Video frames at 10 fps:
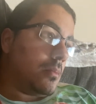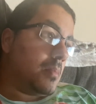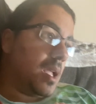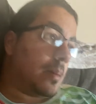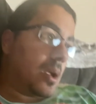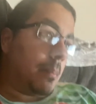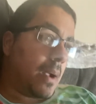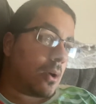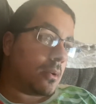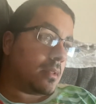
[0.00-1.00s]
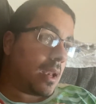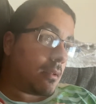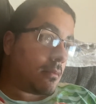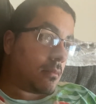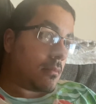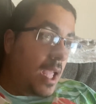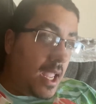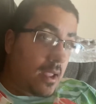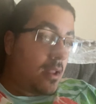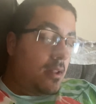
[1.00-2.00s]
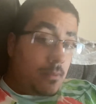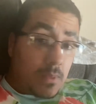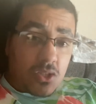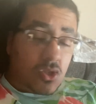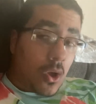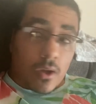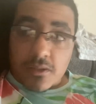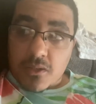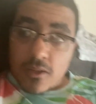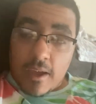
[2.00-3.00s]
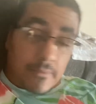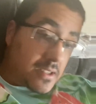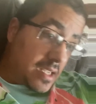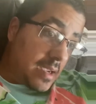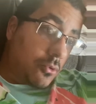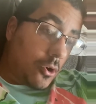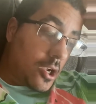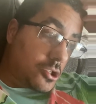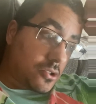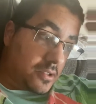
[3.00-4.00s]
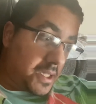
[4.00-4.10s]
becoming apparent that, hey, these songs have the same progressions.